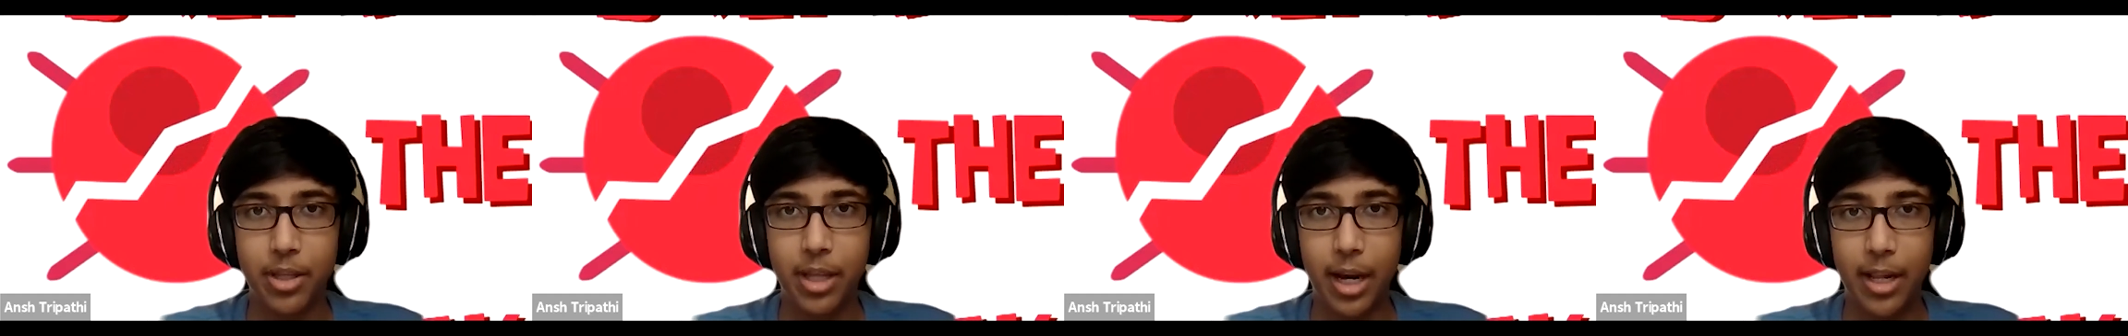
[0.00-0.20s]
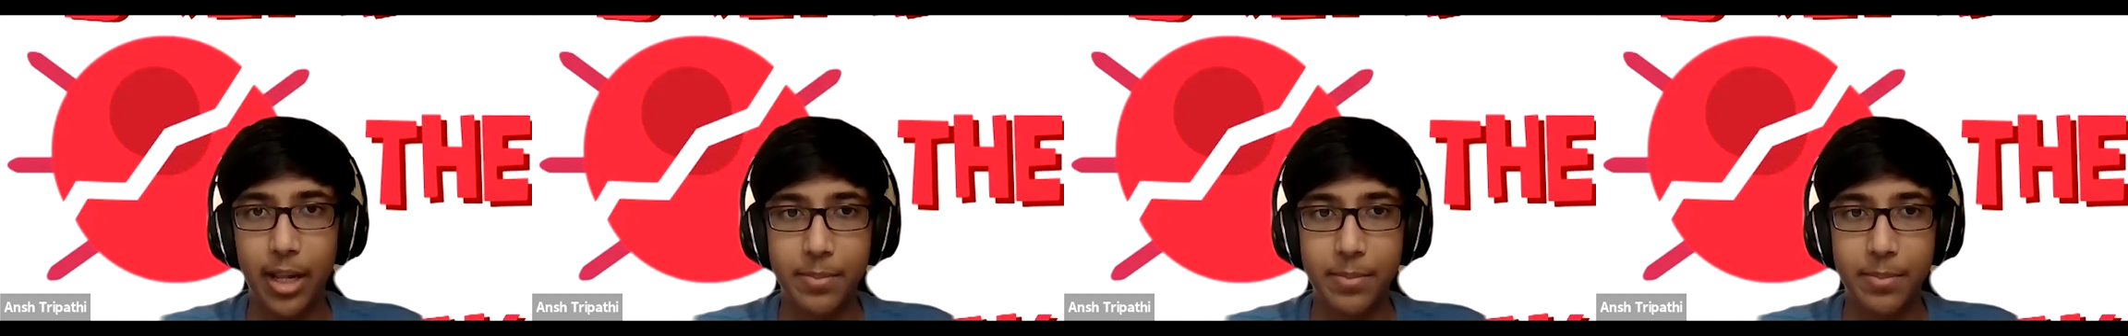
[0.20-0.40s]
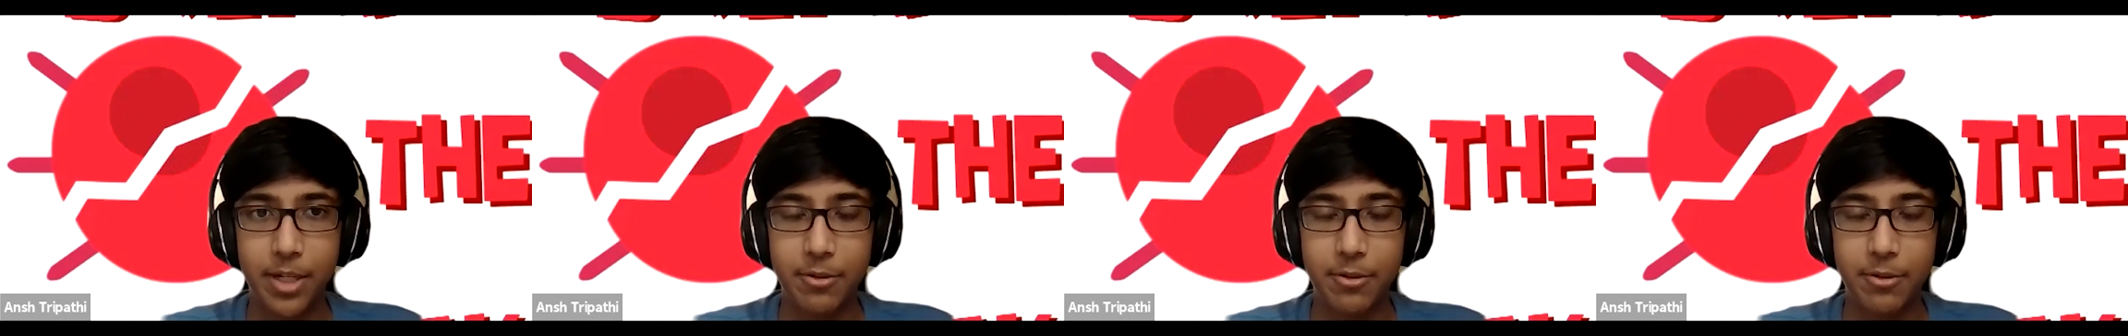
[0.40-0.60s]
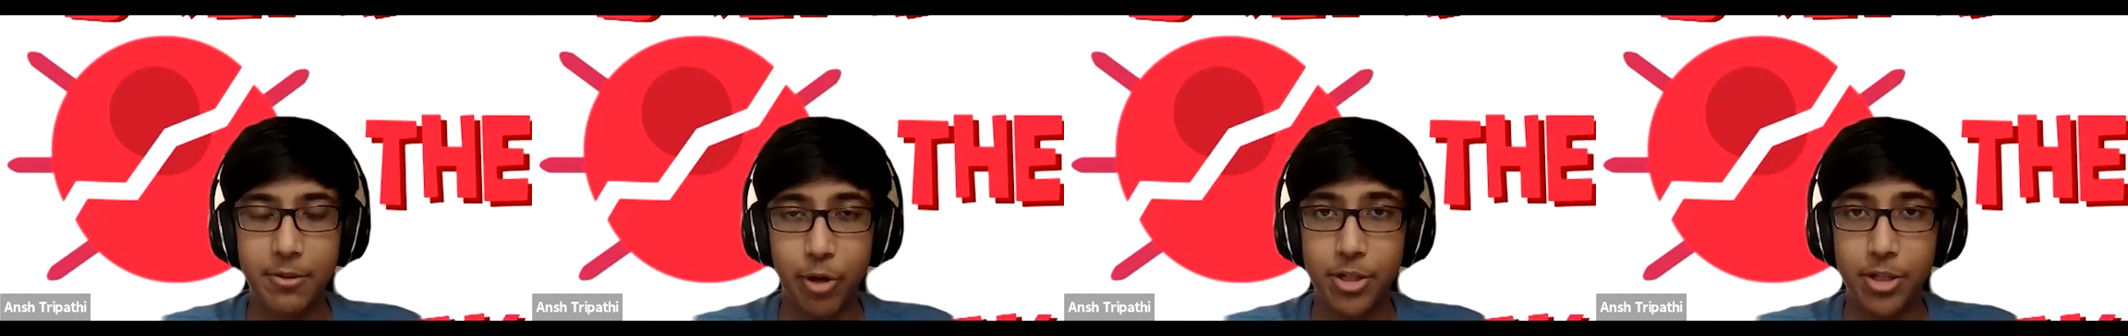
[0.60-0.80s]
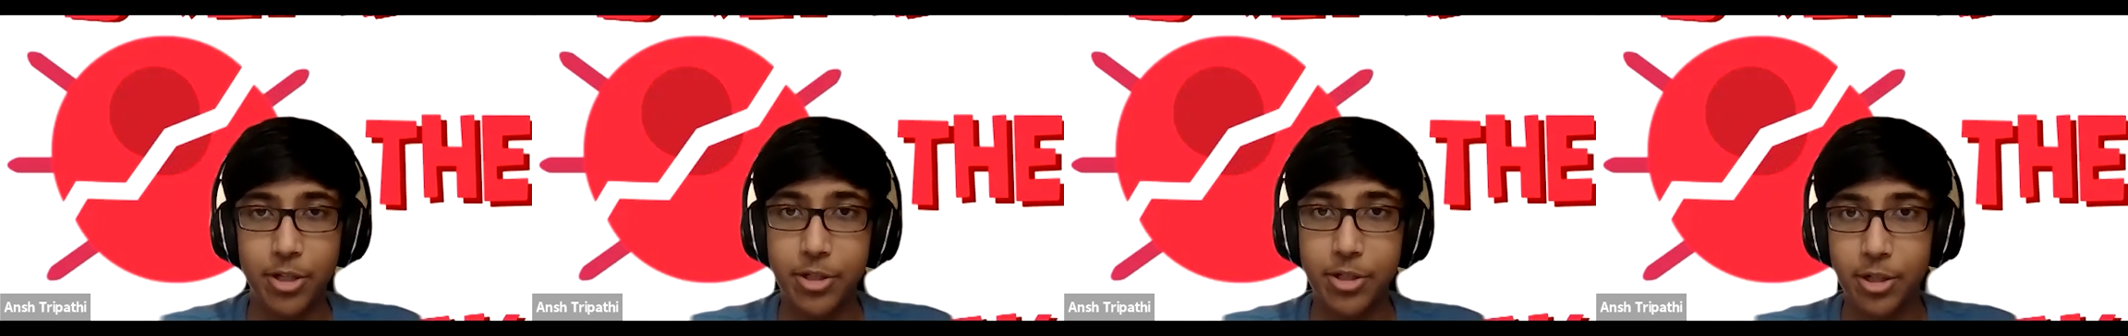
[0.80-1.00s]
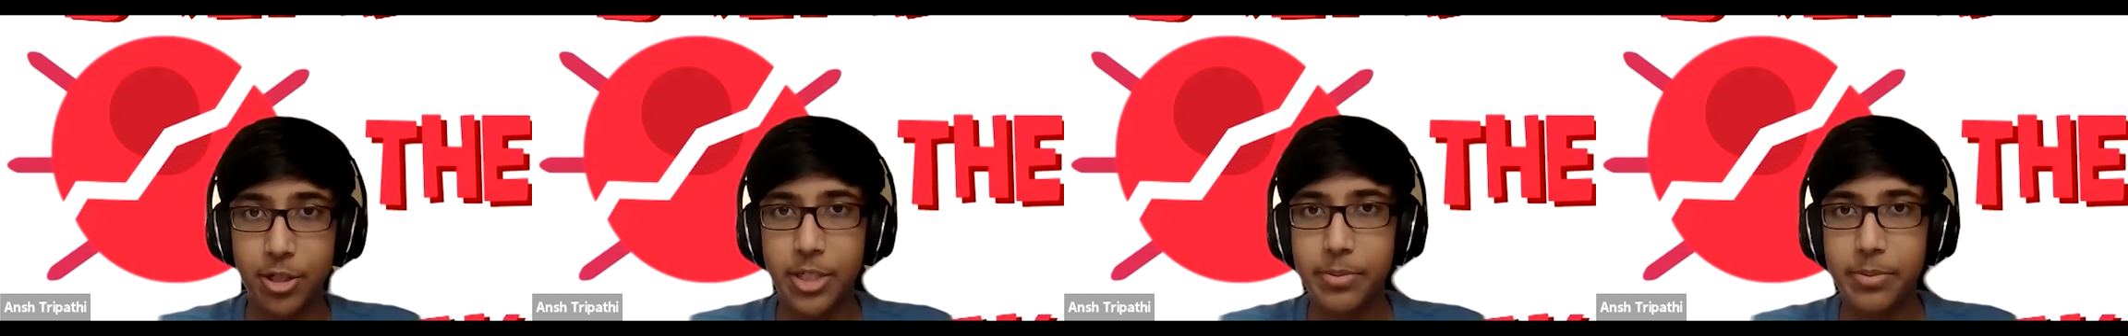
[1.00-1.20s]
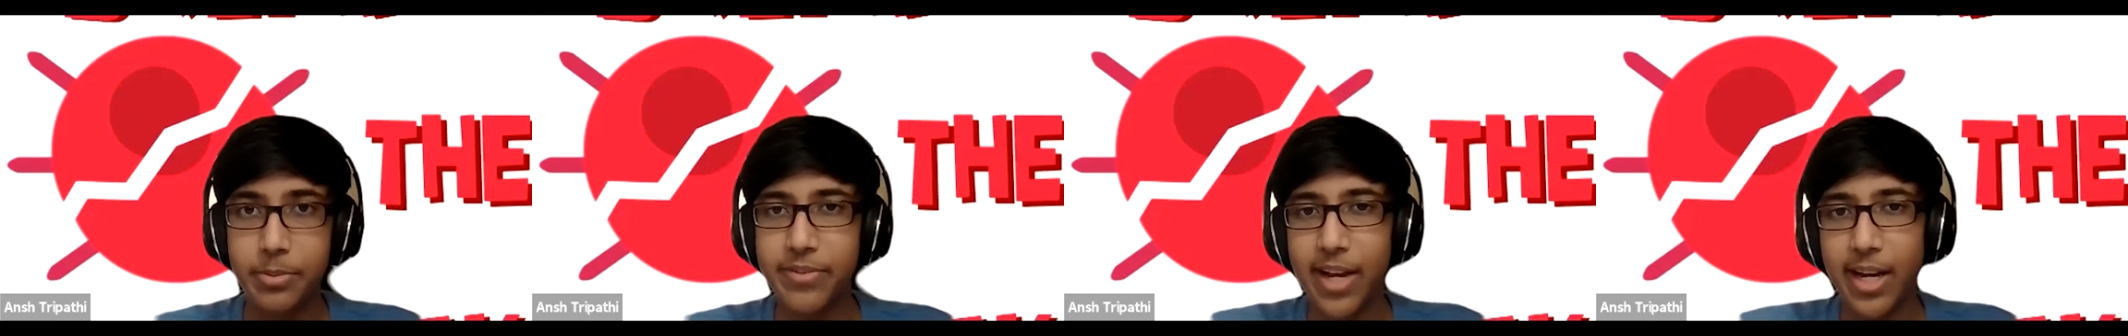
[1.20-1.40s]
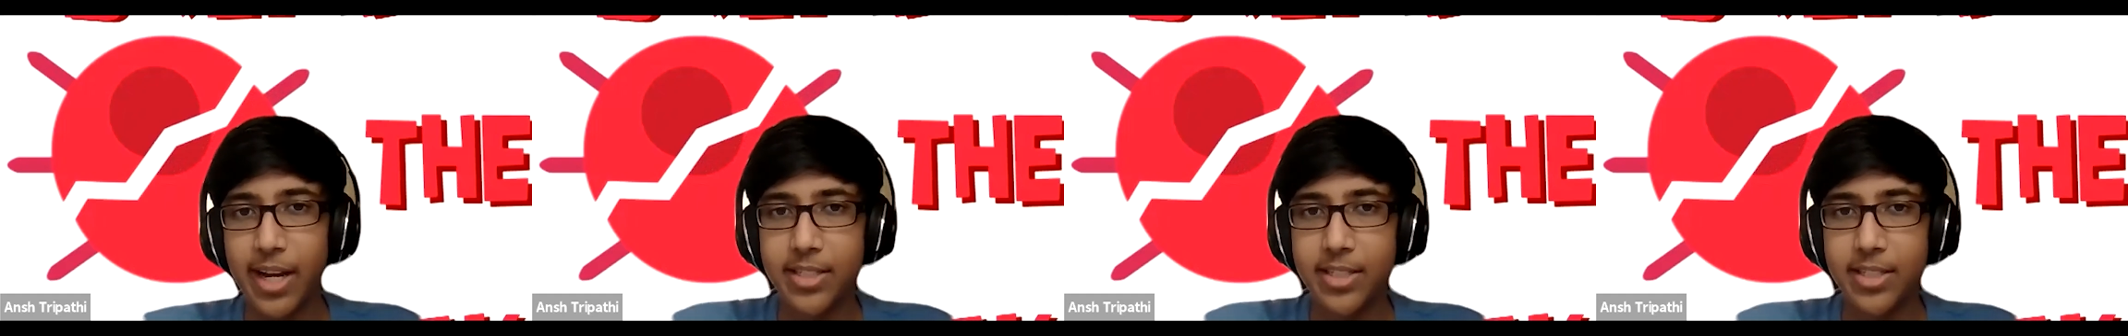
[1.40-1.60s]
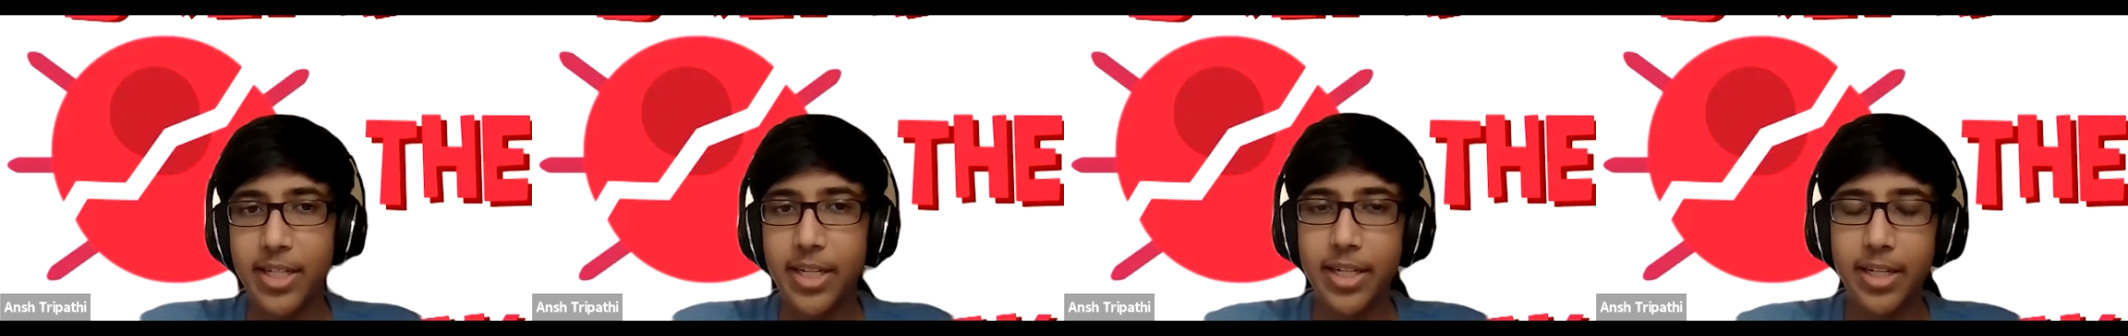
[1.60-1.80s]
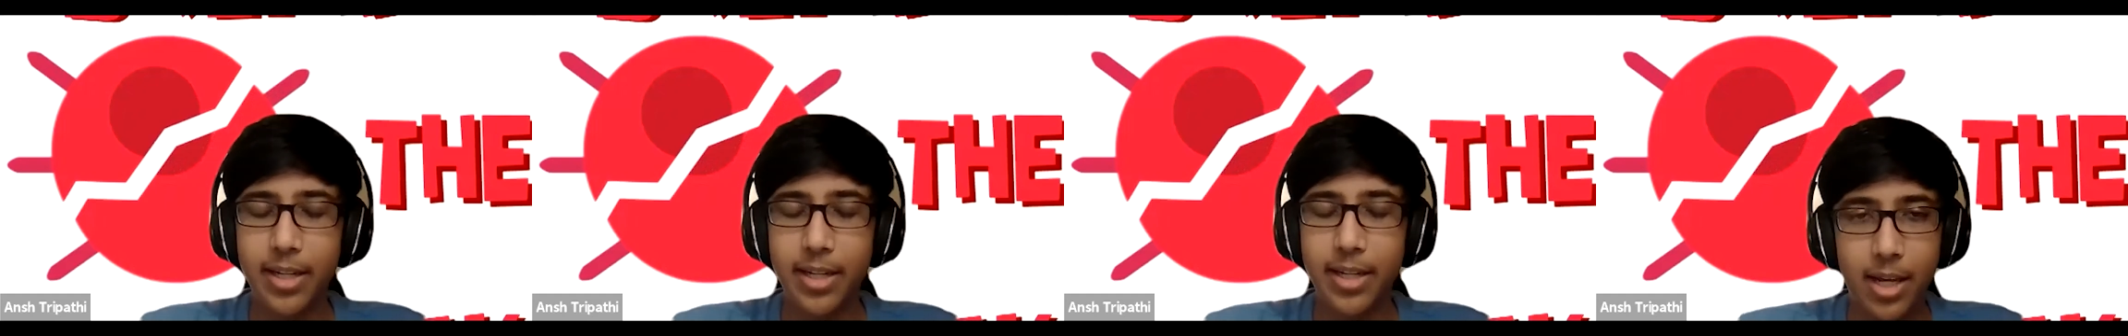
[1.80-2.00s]
getting themselves registered to be
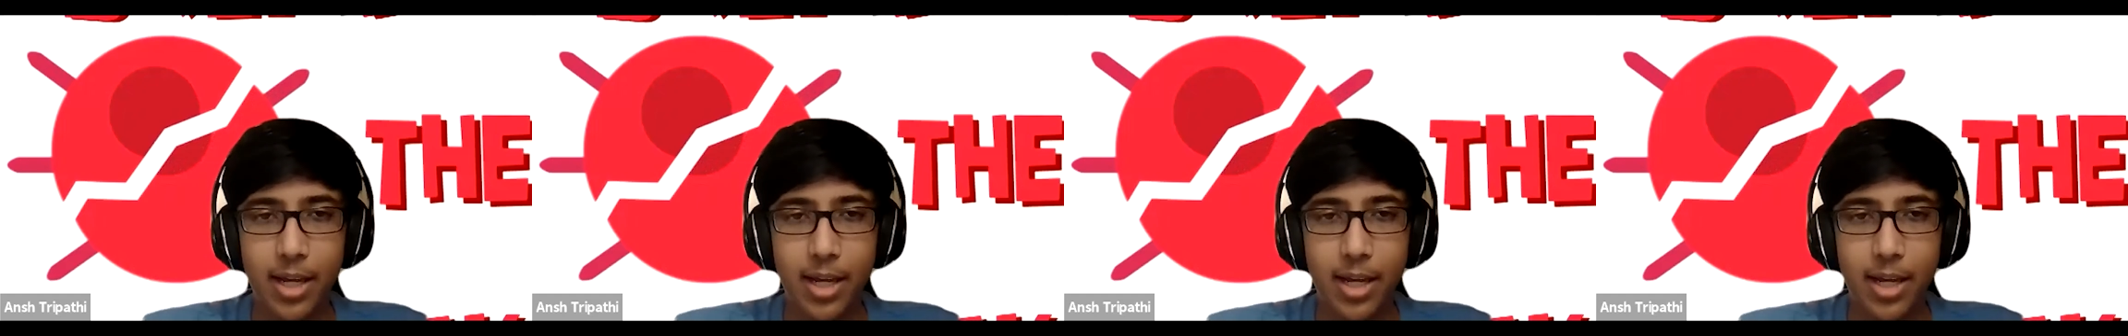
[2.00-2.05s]
vaccinated,